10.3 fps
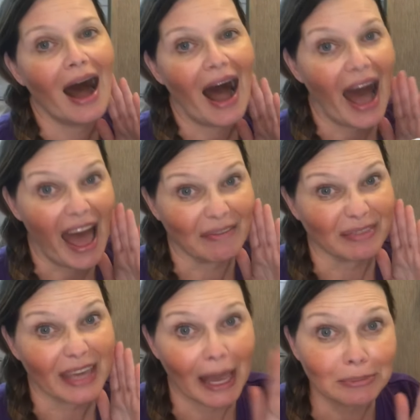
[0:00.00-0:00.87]
I have
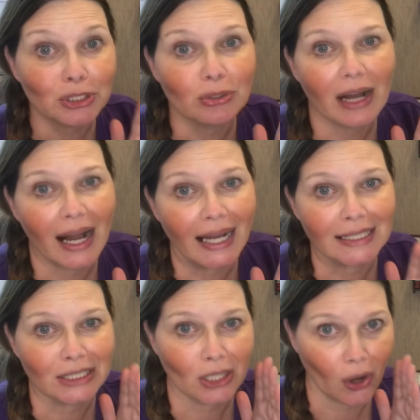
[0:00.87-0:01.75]
kept you
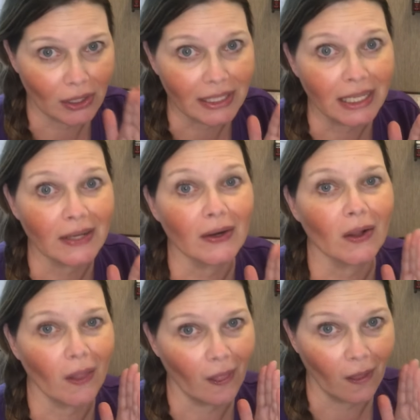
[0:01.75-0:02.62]
guys on here
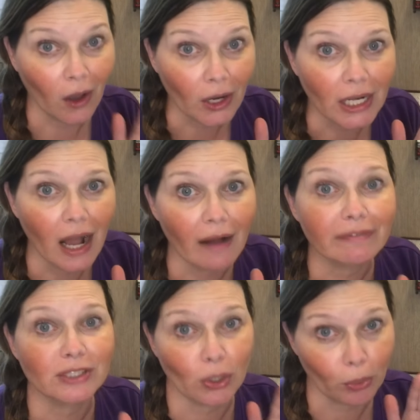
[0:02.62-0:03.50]
long enough,
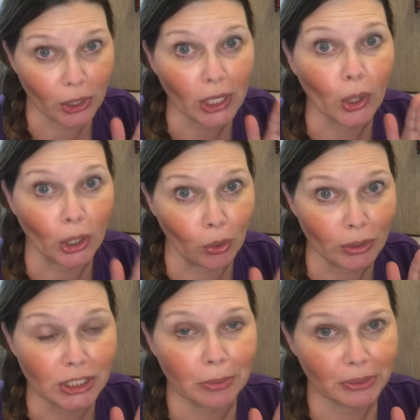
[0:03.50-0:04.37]
so we are going
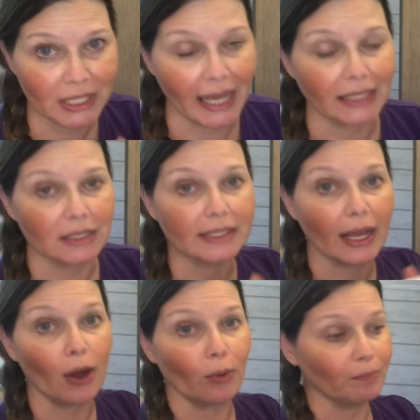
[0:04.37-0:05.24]
to pretend.
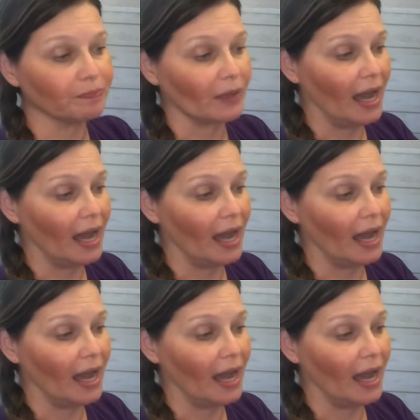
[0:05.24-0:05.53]
So I